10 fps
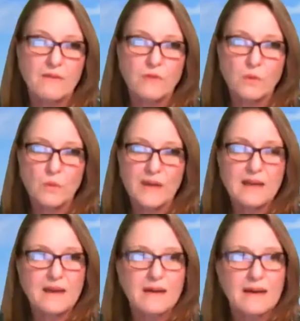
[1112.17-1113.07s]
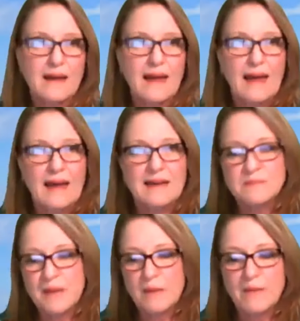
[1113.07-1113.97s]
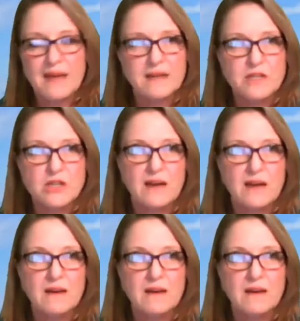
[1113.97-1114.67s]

every week, has my manager